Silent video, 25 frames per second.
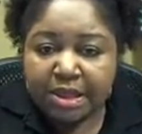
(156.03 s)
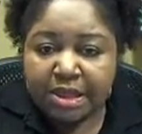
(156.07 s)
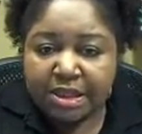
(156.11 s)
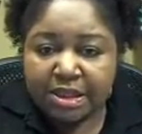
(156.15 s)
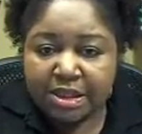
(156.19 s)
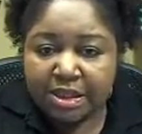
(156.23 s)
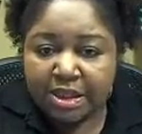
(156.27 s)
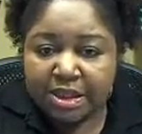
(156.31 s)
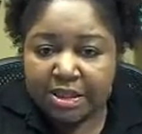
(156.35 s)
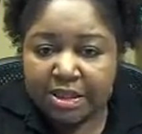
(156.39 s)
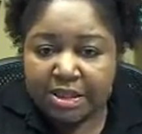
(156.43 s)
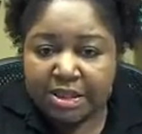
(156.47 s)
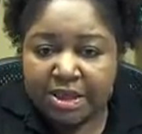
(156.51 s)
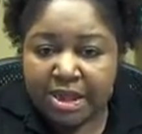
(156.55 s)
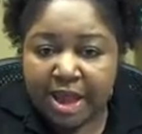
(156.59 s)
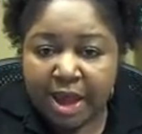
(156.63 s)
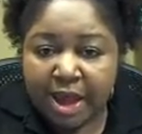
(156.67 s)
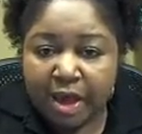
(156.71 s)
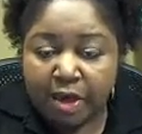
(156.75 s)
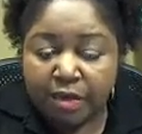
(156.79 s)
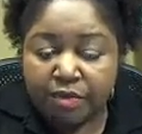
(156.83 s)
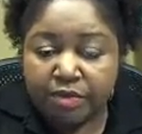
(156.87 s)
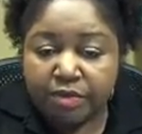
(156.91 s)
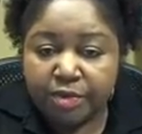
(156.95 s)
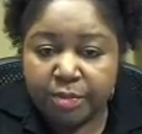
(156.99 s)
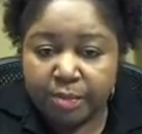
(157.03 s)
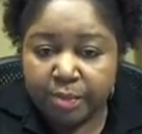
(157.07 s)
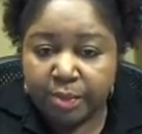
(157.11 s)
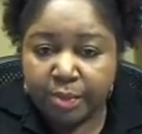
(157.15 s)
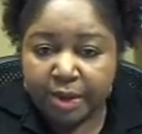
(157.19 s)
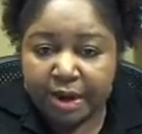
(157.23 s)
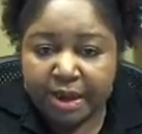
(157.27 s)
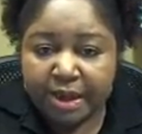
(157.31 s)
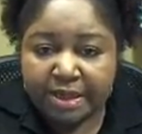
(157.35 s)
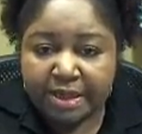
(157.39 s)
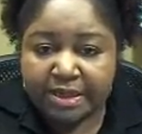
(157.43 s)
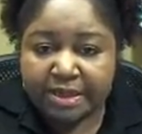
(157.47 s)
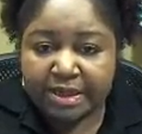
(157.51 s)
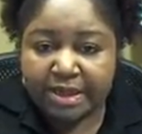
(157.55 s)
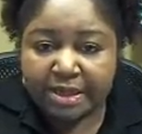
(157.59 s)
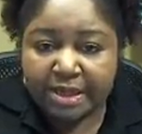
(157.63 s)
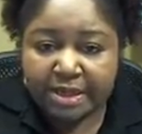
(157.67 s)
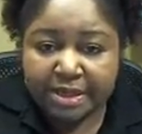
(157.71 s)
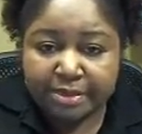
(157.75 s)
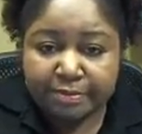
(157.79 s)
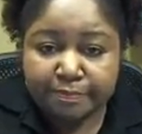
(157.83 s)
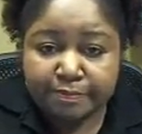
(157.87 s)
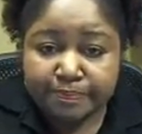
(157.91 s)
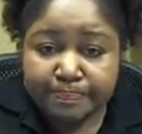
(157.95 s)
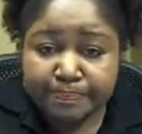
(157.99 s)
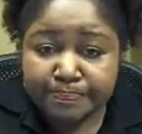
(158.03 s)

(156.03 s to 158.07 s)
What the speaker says: get down the braid neat,